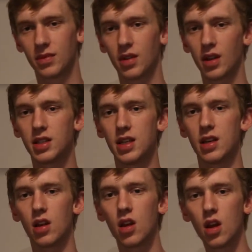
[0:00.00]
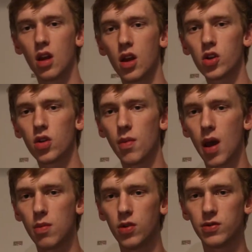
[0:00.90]
Let's see. Here's one of
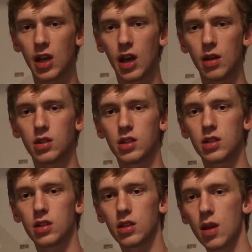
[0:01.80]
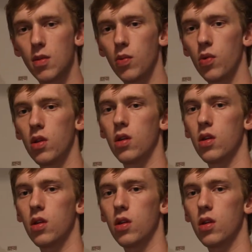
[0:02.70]
my moves that I just came up with.